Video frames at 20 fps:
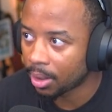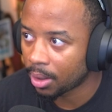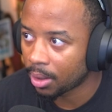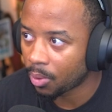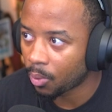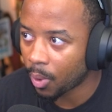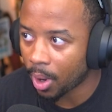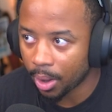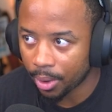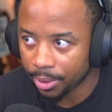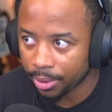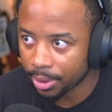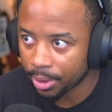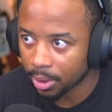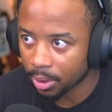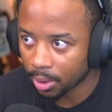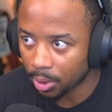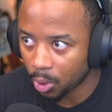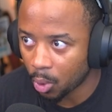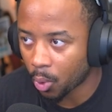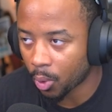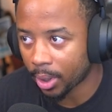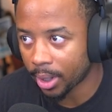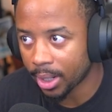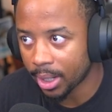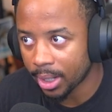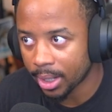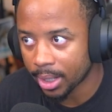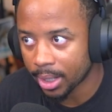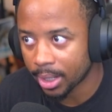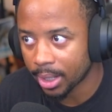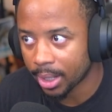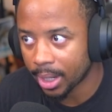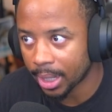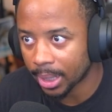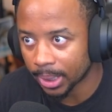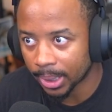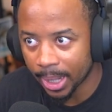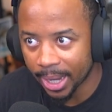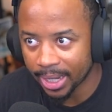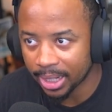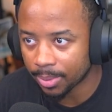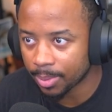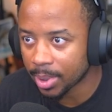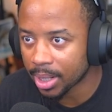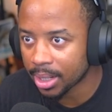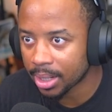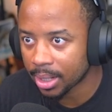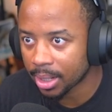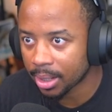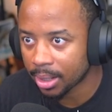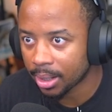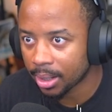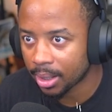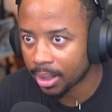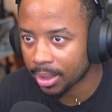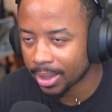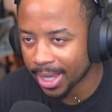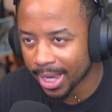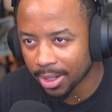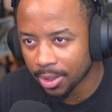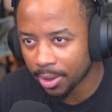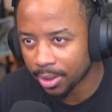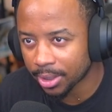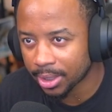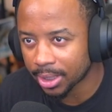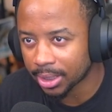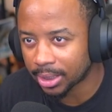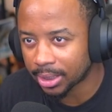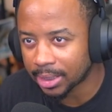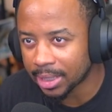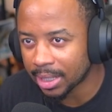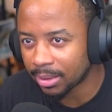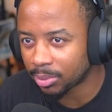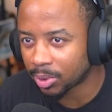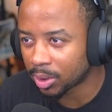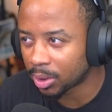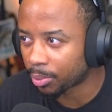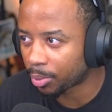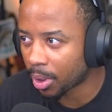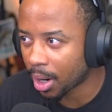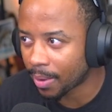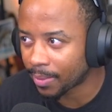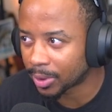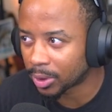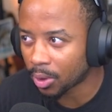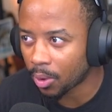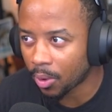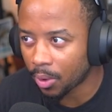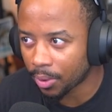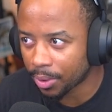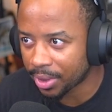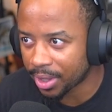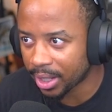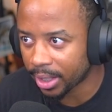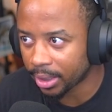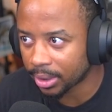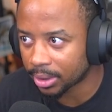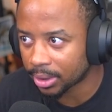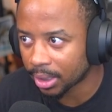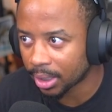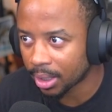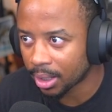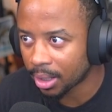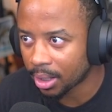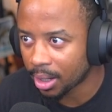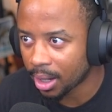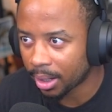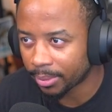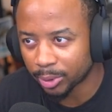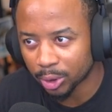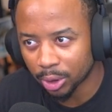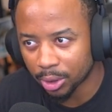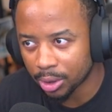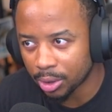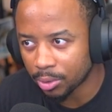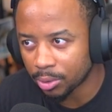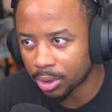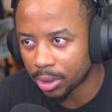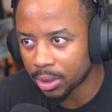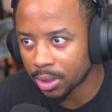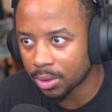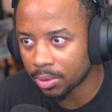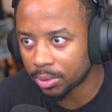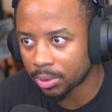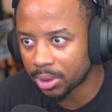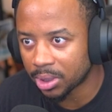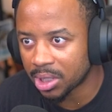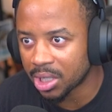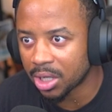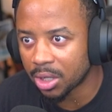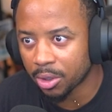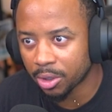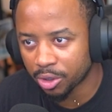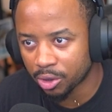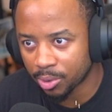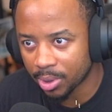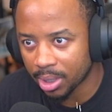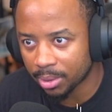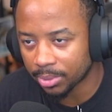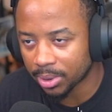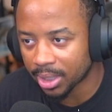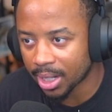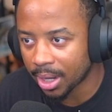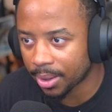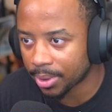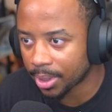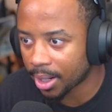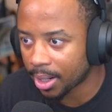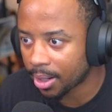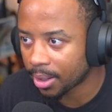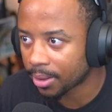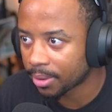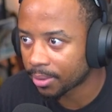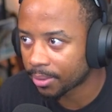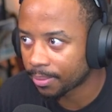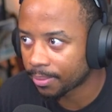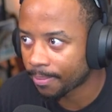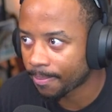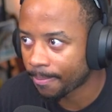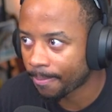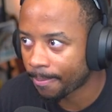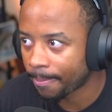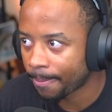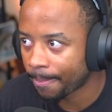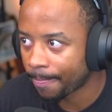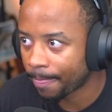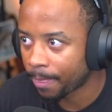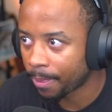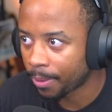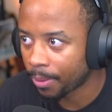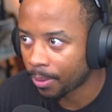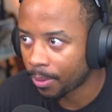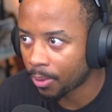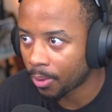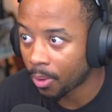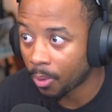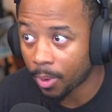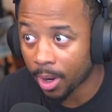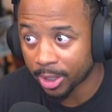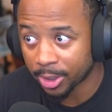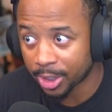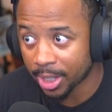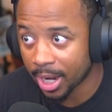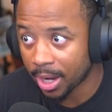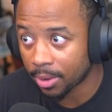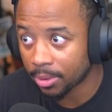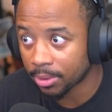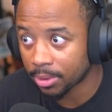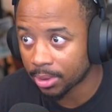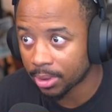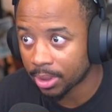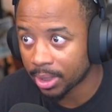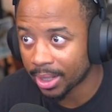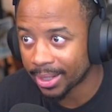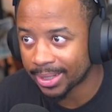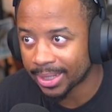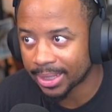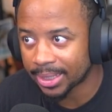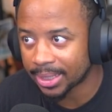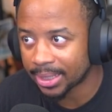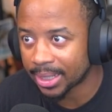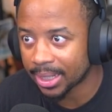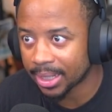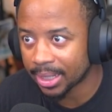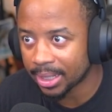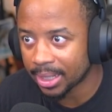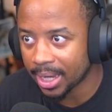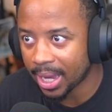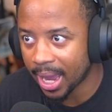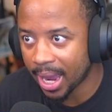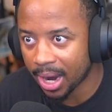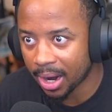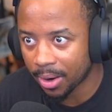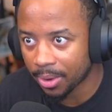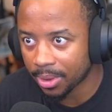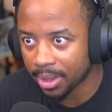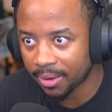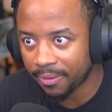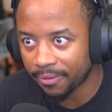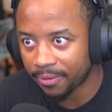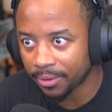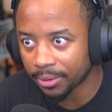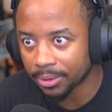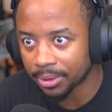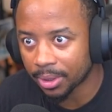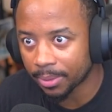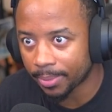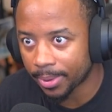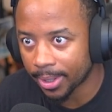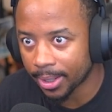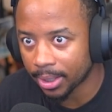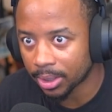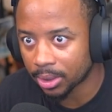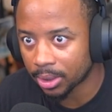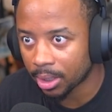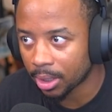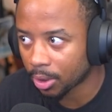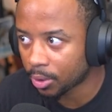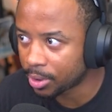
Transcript: Wealth, glory, enlightenment, that darkness seems to promise all things. I'm sure you too seek your dreams down there. Well, watch out. It's a sickly air that fills the place.